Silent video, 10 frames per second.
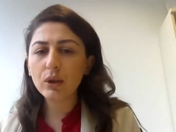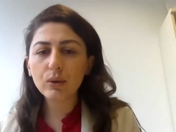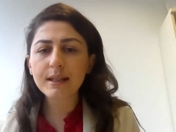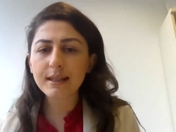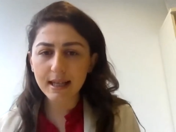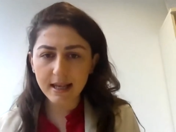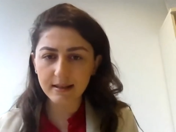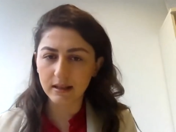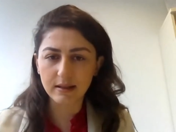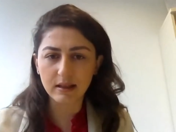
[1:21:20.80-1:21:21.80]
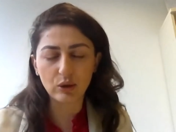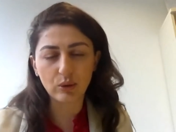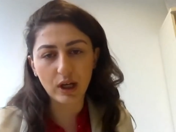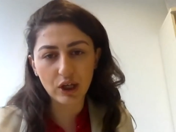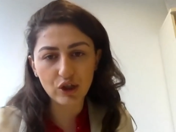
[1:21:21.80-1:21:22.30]
will you assess this
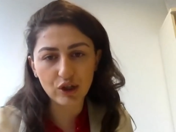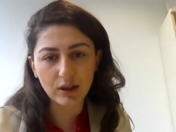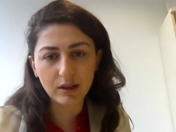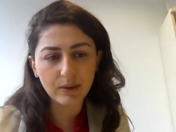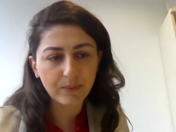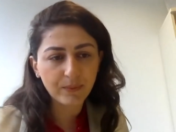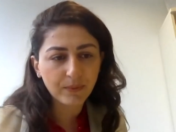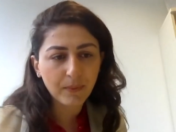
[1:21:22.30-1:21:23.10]
situation?